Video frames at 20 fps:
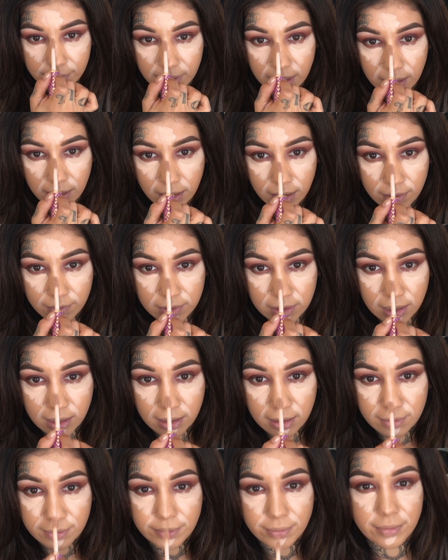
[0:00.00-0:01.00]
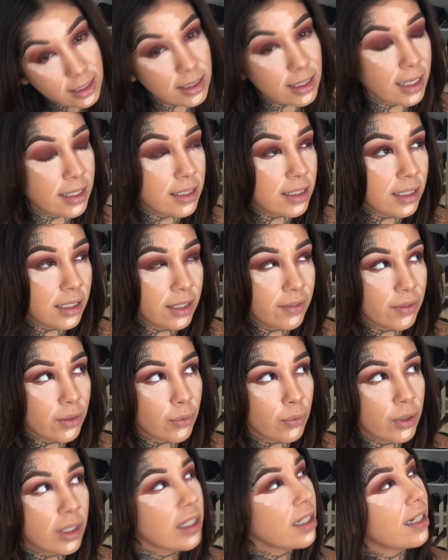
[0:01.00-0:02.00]
He loves it. Yes, I didn't
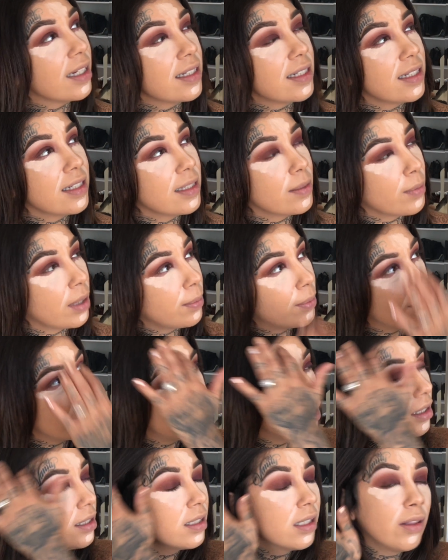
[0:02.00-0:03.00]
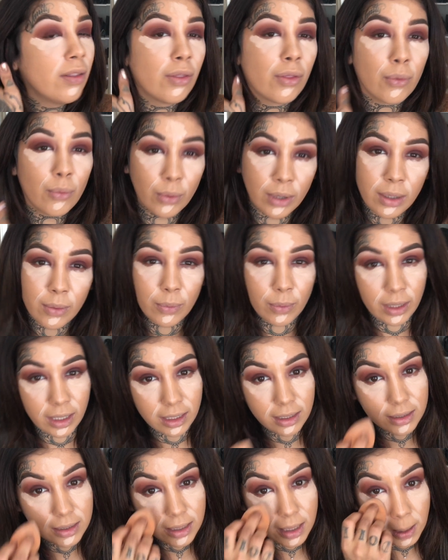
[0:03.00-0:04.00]
even realize this. My birthday's in 3
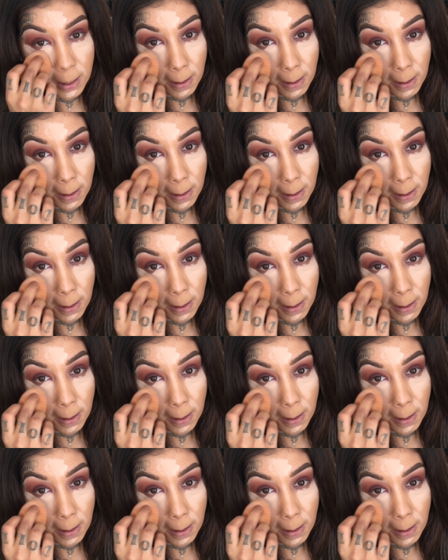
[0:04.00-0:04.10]
weeks.